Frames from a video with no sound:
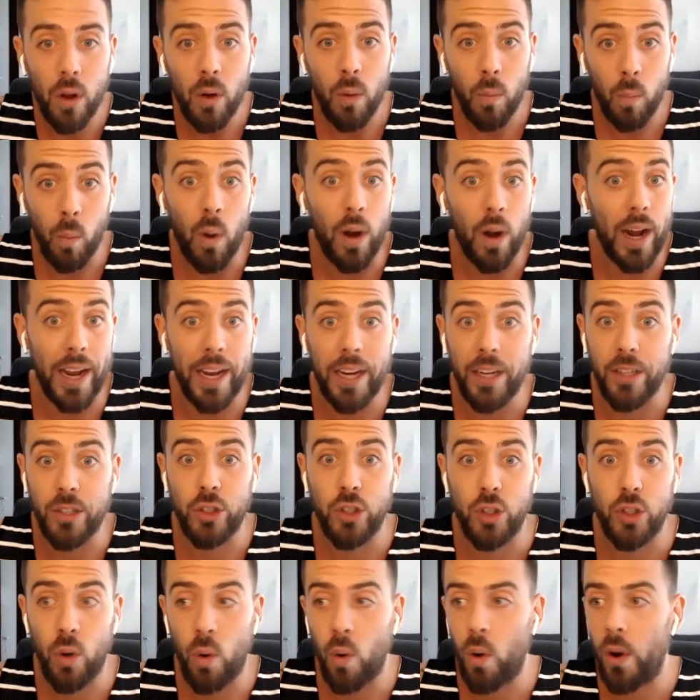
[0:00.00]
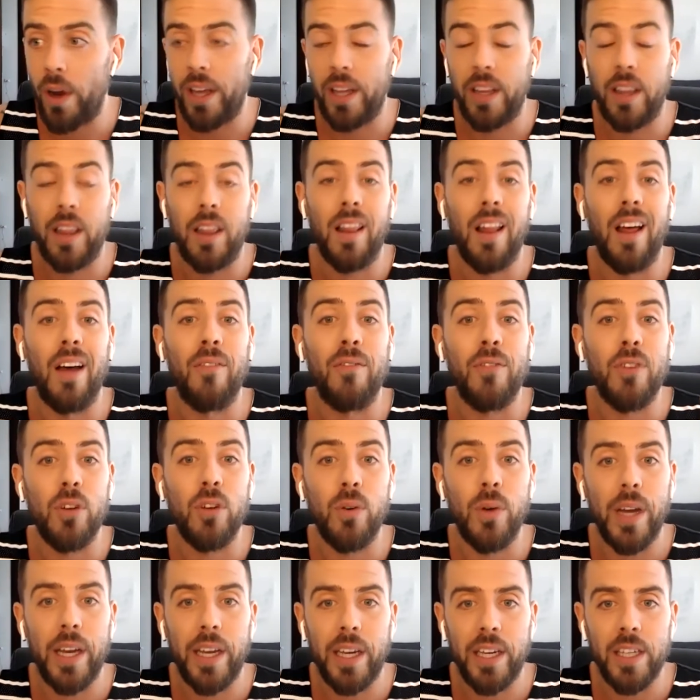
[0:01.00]
what i enjoy and love
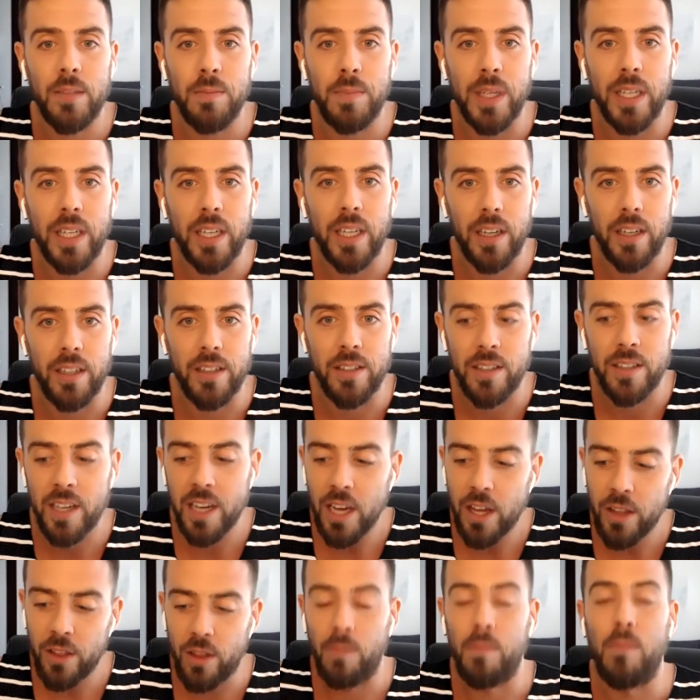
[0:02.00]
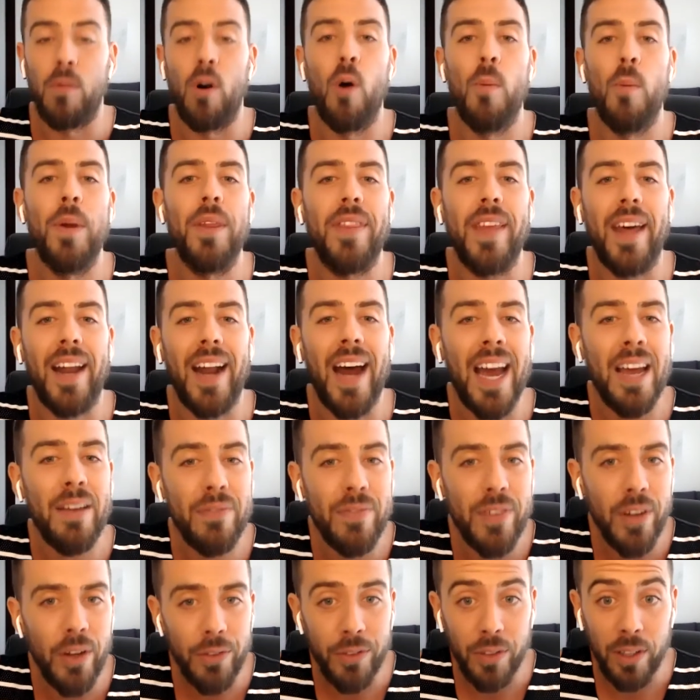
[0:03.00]
doing is because the moment that i
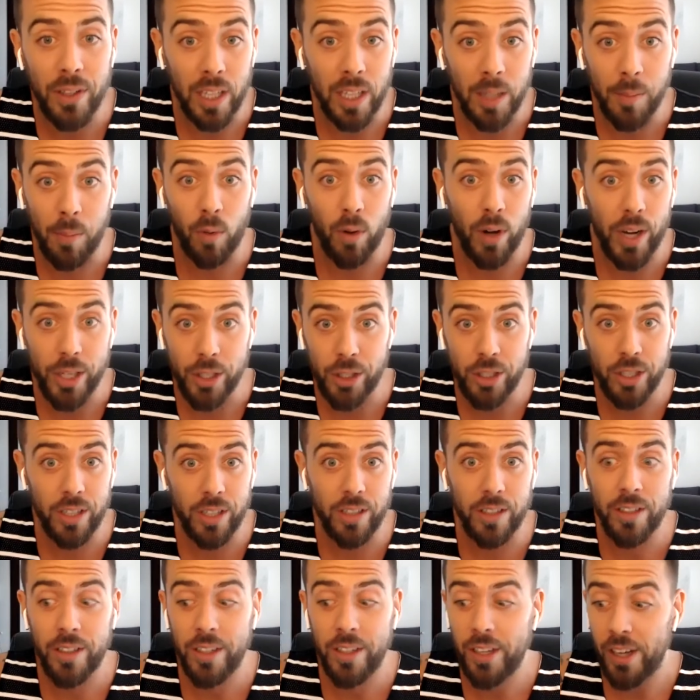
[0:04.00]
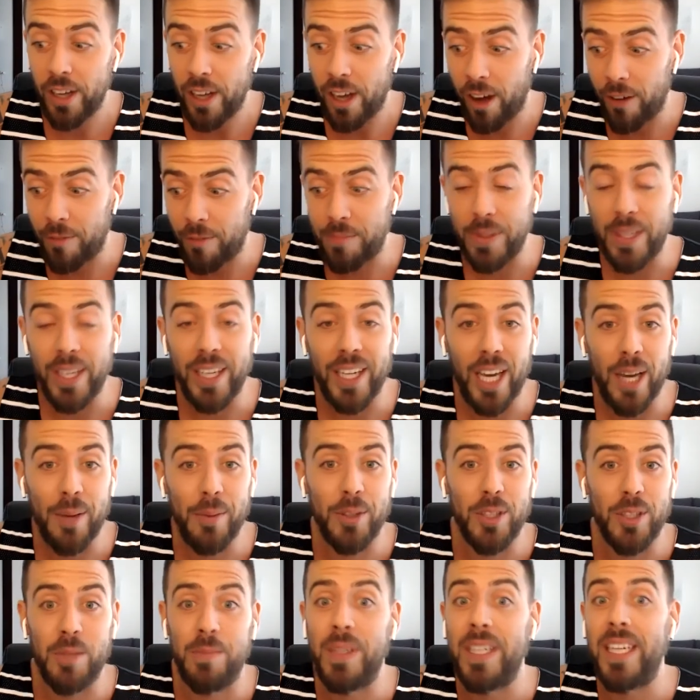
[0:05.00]
felt the liberation of being
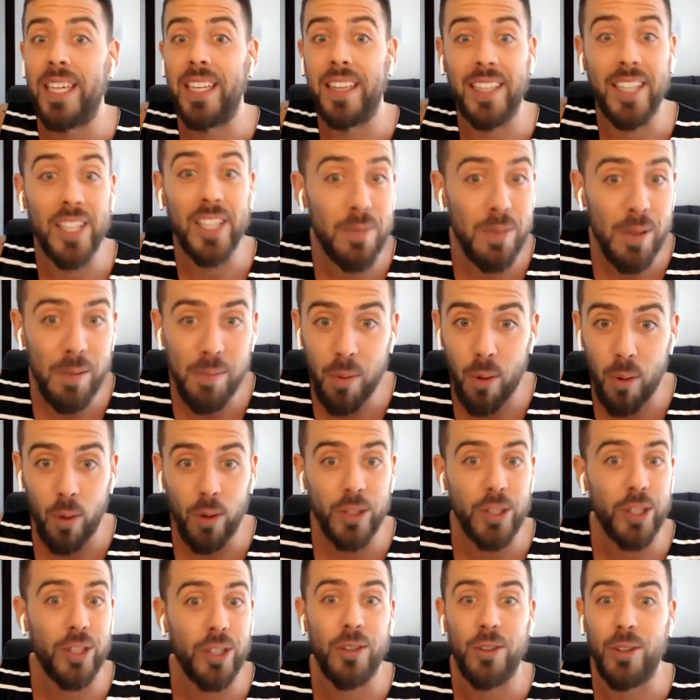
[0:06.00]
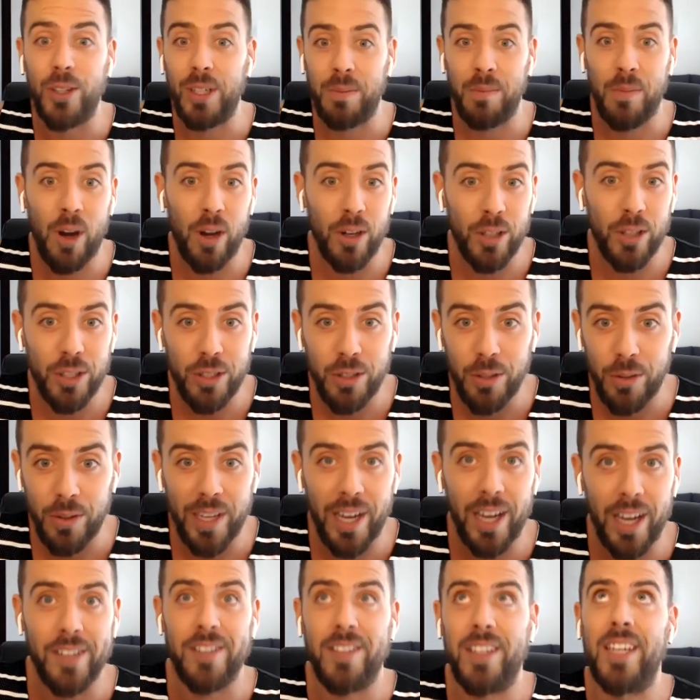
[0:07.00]
able to be in lisbon portugal in march
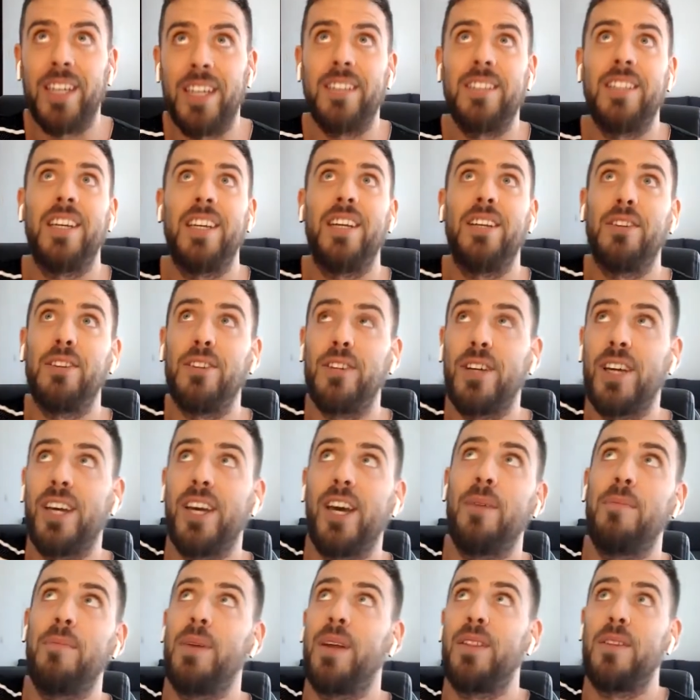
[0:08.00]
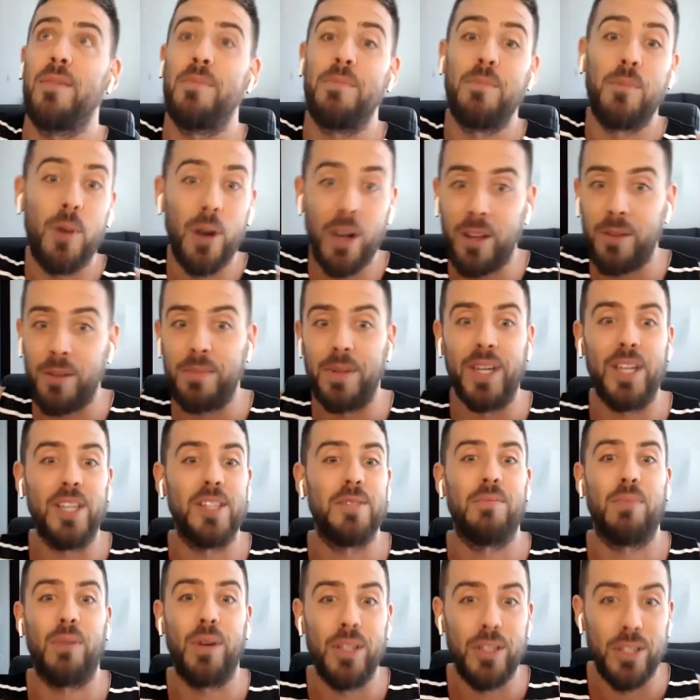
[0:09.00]
2018 looking up at the, one of the
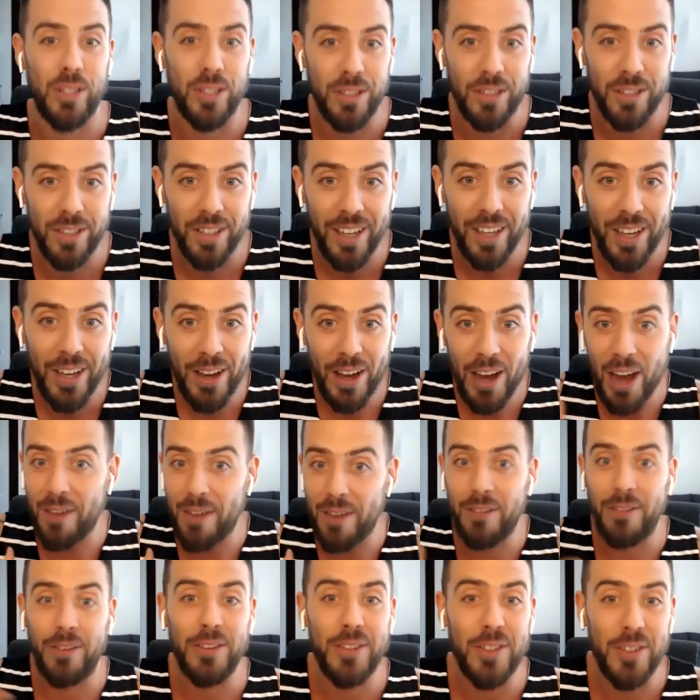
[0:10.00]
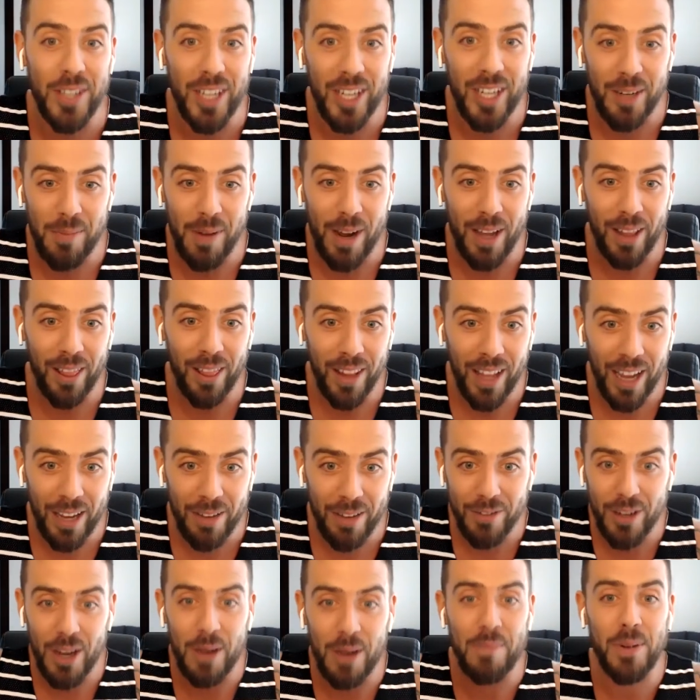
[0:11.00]
biggest bridges I've ever seen in my
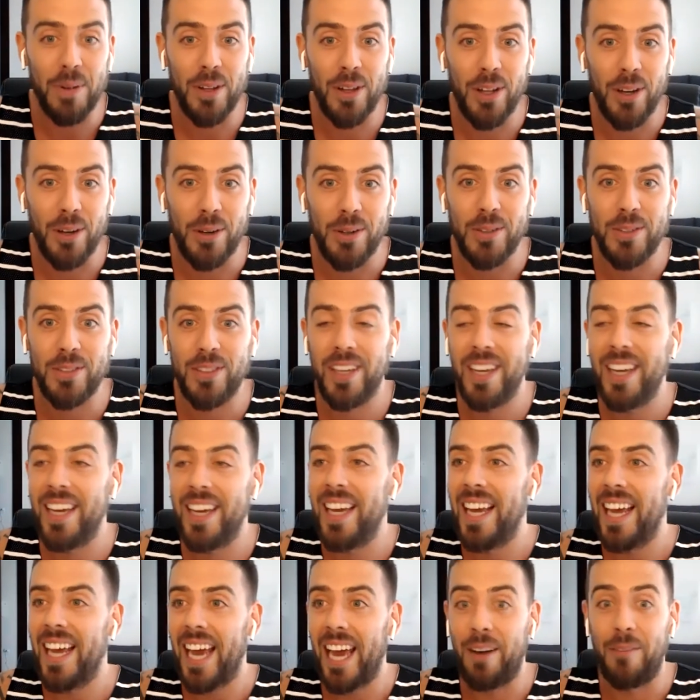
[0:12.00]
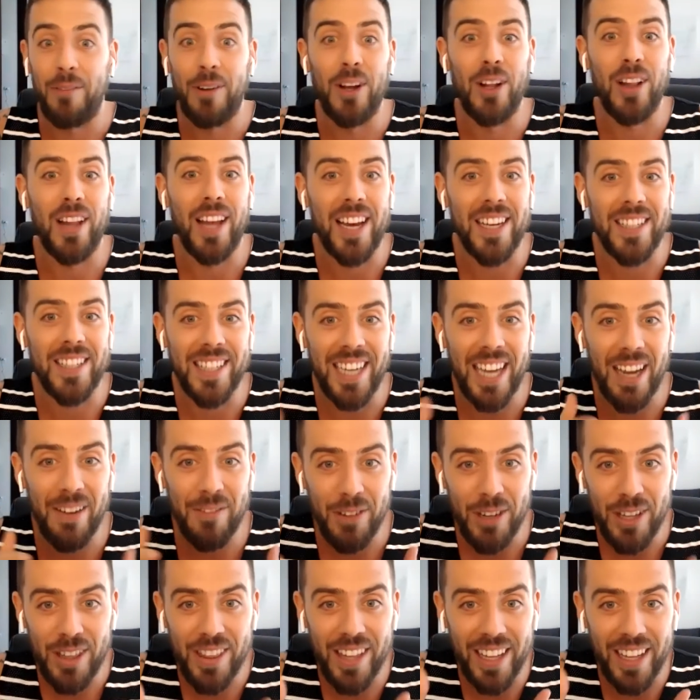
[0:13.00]
life up close and realizing
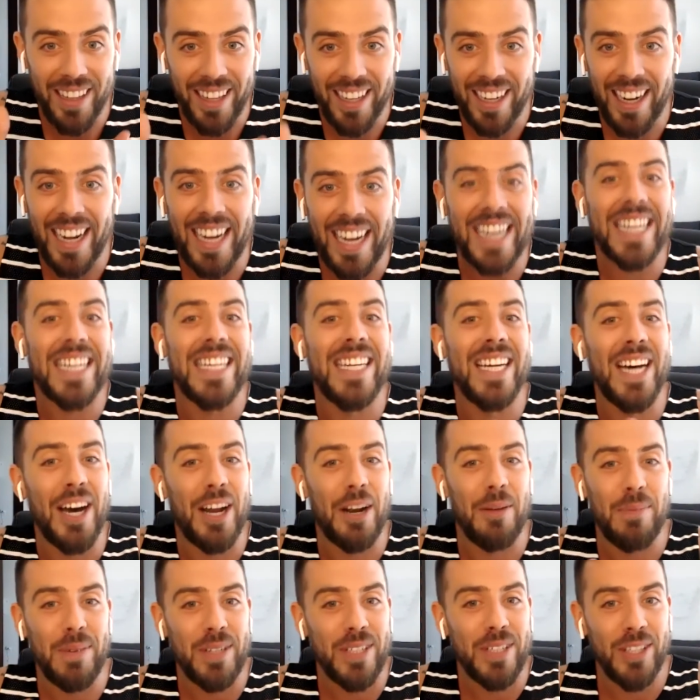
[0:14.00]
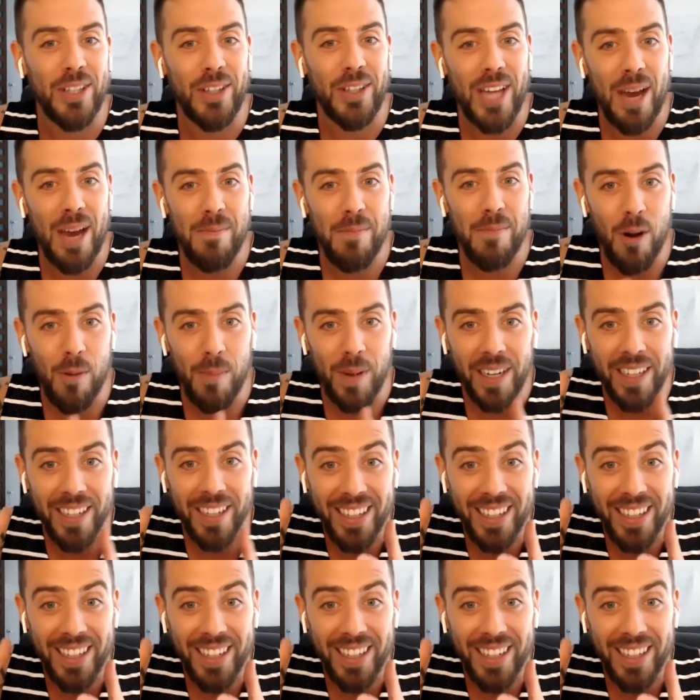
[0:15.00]
everything that I had done up until that moment